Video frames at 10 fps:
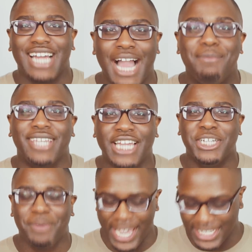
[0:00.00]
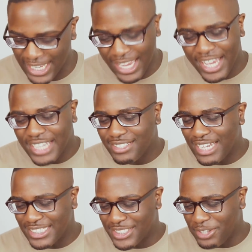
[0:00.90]
I'm gonna get your ass. So
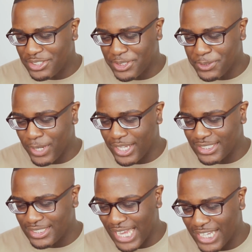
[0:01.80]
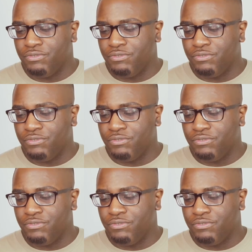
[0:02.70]
let's go to what you said.